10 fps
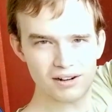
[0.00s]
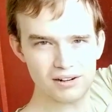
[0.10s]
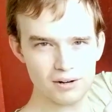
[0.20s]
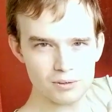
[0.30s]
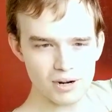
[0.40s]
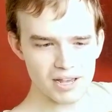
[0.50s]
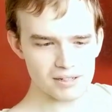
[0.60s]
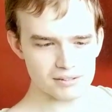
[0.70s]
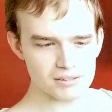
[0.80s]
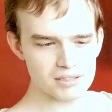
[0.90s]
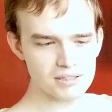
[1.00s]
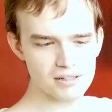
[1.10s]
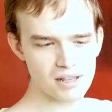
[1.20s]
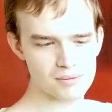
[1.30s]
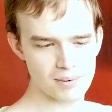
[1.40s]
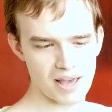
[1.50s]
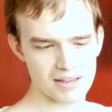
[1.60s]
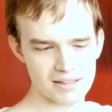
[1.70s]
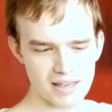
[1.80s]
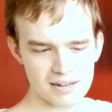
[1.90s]
around and back
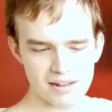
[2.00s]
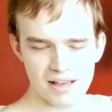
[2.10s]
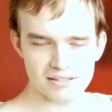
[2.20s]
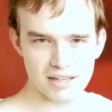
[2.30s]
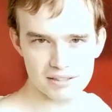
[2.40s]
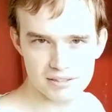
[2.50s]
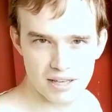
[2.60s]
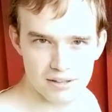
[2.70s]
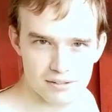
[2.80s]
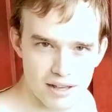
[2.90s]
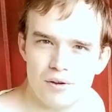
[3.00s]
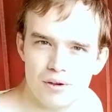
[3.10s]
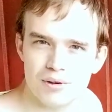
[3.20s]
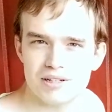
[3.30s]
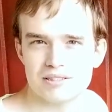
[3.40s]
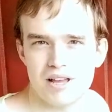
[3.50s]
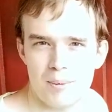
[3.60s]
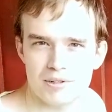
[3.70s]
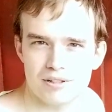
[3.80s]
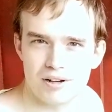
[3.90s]
again as I sand. Knowing when to
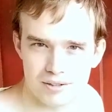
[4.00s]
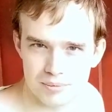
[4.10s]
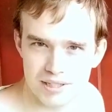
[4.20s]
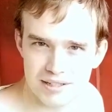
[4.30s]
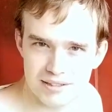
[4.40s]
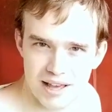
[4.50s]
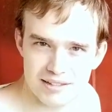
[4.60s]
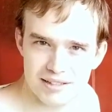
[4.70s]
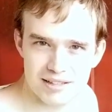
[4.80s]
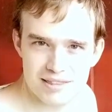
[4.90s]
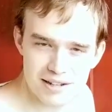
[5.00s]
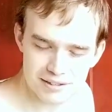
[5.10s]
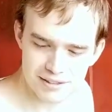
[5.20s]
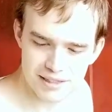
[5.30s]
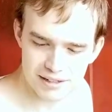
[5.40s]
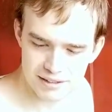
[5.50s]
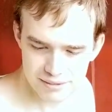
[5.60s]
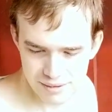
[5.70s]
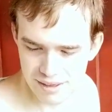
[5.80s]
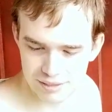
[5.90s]
stop is hard, because as it gets thinner and thinner,
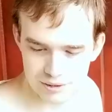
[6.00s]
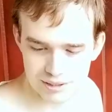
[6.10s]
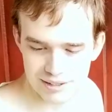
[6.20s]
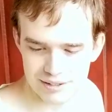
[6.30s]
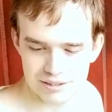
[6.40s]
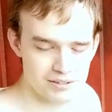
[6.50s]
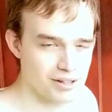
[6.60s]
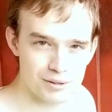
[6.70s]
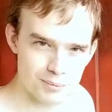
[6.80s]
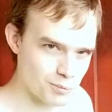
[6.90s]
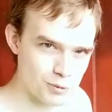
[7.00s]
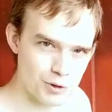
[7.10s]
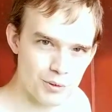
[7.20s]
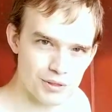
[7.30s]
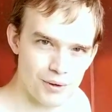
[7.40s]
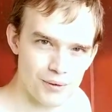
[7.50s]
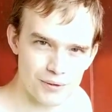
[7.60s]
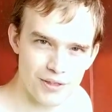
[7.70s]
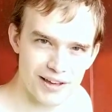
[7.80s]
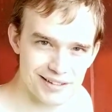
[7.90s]
it looks like you're just going to ruin the whole
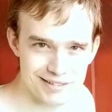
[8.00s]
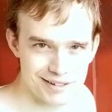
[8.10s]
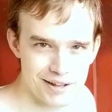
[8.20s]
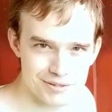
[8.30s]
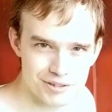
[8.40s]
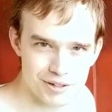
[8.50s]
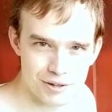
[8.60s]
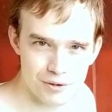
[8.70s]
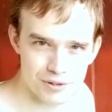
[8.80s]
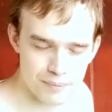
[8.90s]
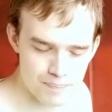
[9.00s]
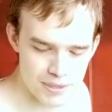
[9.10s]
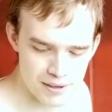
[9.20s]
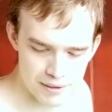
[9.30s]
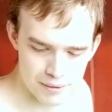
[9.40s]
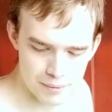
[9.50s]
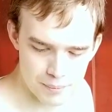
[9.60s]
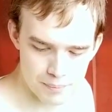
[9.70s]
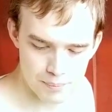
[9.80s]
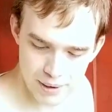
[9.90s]
thing and you're going to have to start over.
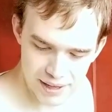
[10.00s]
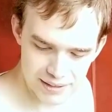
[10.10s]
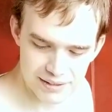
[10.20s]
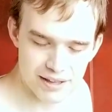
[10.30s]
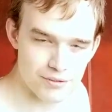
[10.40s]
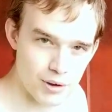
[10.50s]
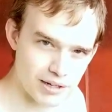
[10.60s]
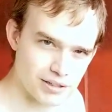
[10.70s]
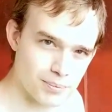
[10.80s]
But if you actually